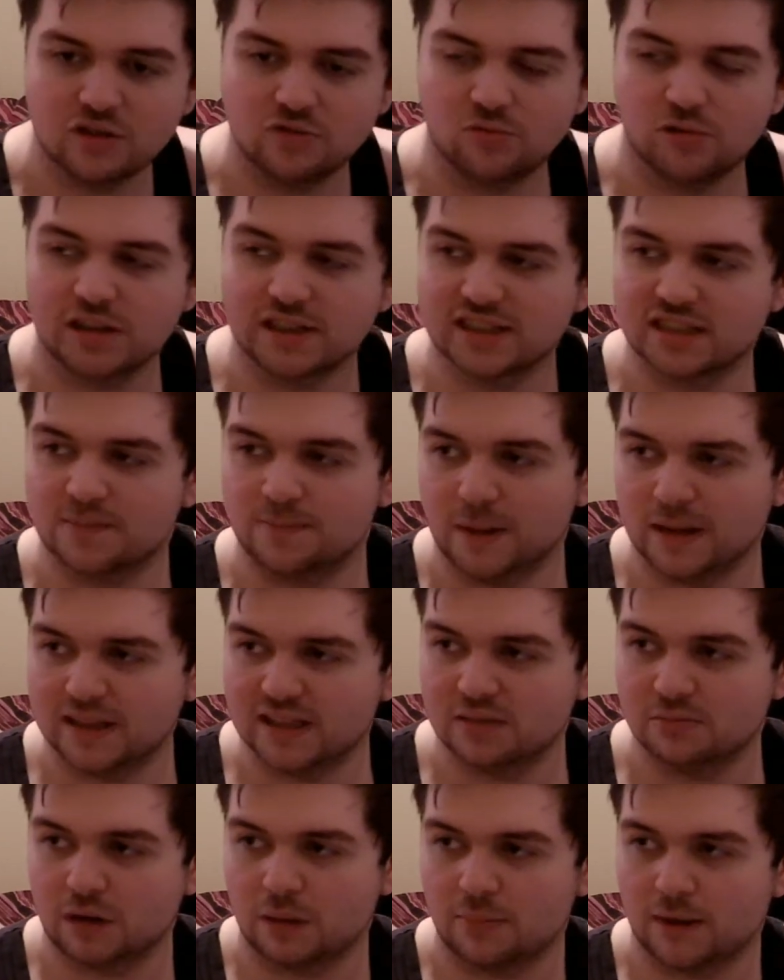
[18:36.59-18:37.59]
really cements in
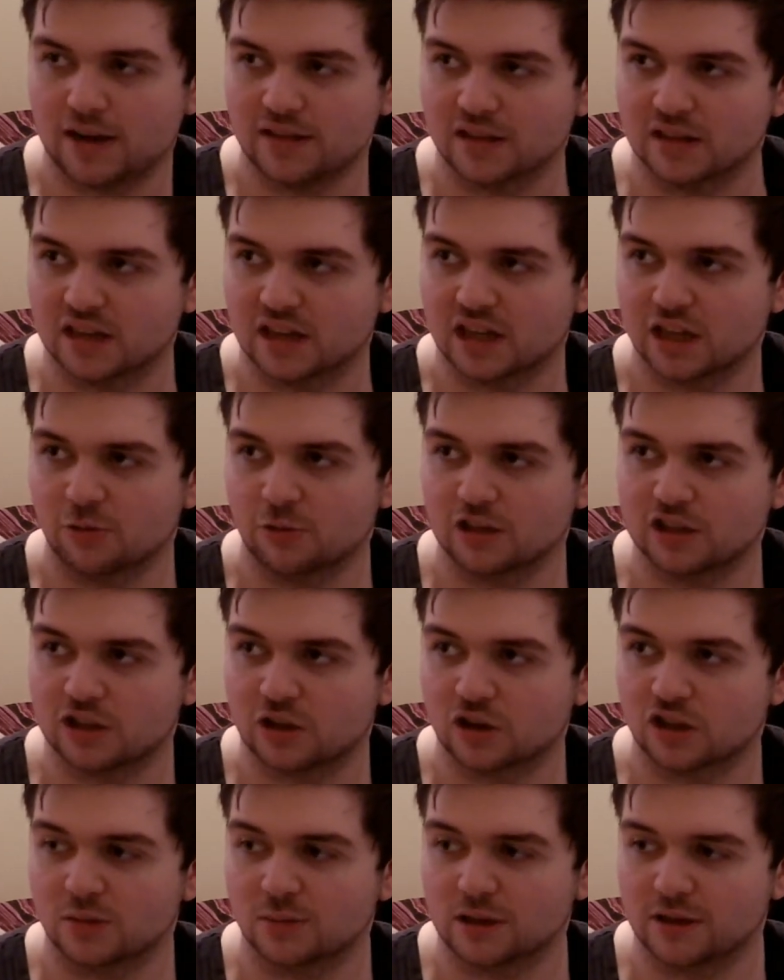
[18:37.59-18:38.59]
my mind that Killua is not
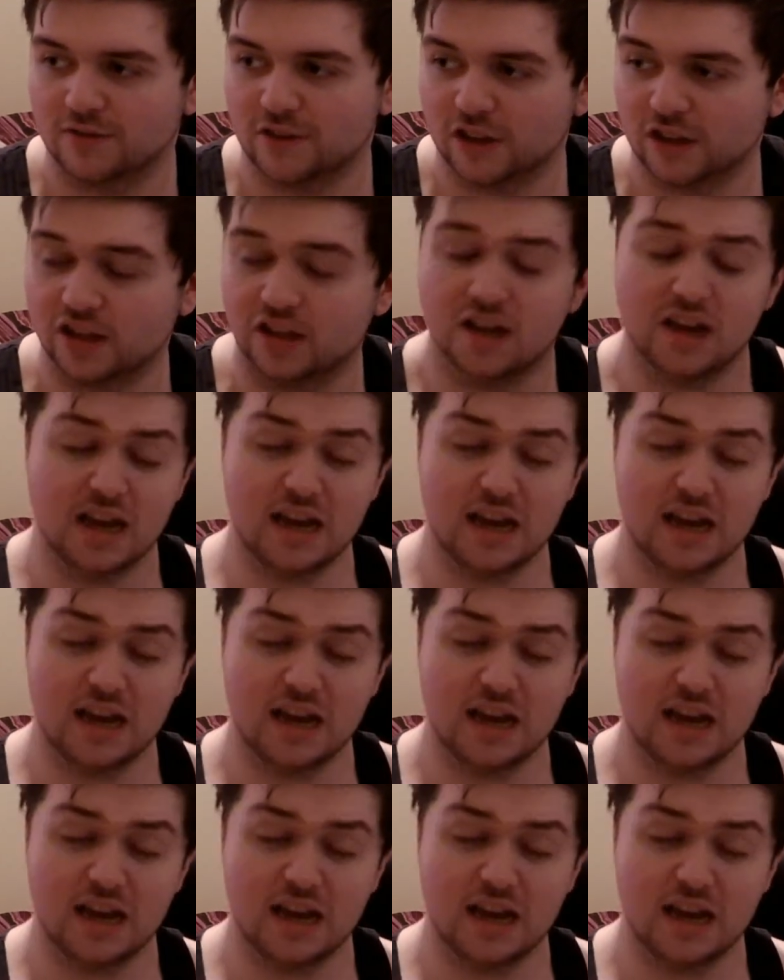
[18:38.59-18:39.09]
going to be a villain.